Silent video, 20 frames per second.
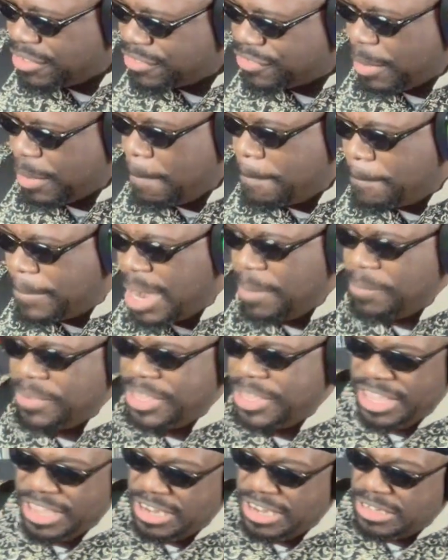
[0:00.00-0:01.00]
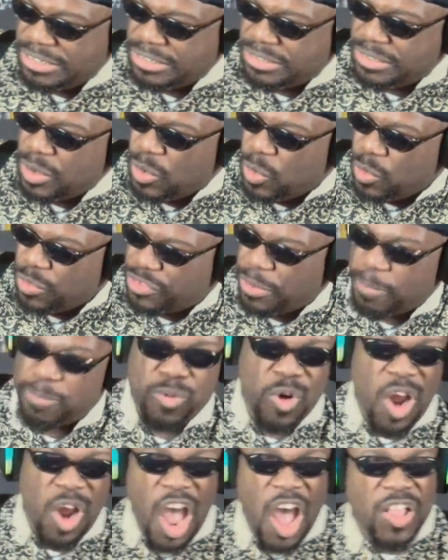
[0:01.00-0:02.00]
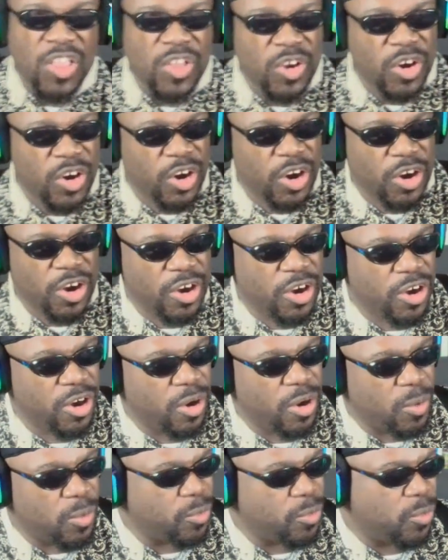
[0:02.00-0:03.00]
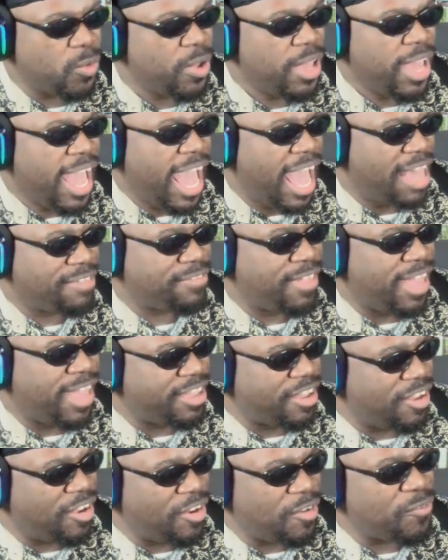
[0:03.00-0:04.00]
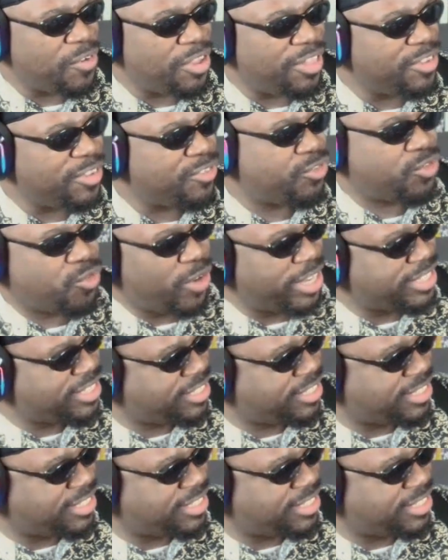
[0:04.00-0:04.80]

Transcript: some bumpkin who's a brawler, who has like a really strict